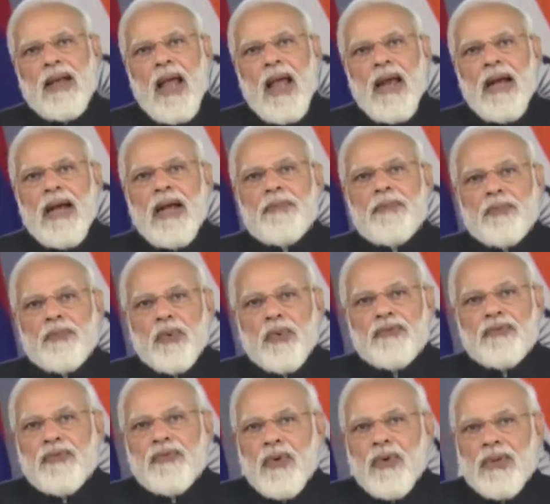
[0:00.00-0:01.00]
that I had
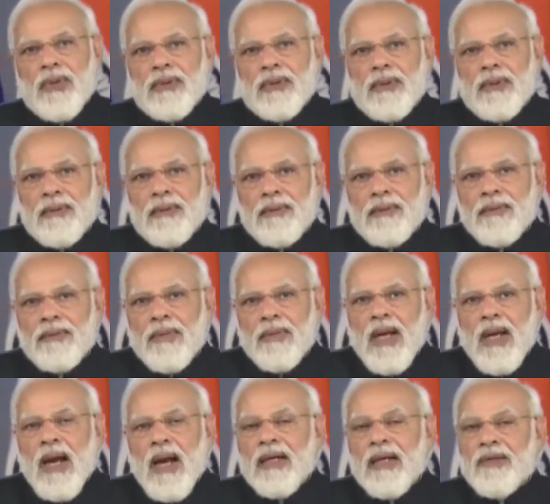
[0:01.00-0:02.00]
put forth
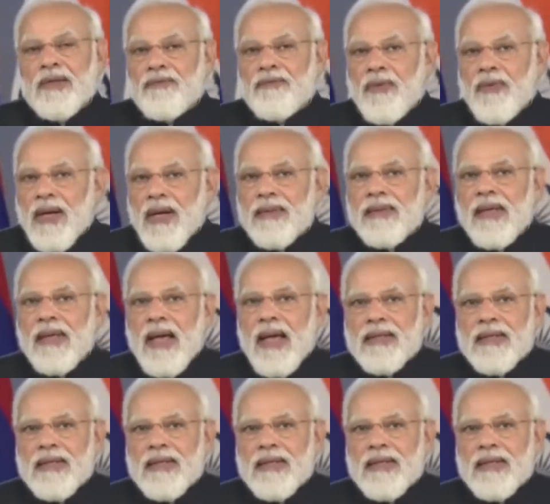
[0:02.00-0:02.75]
at the first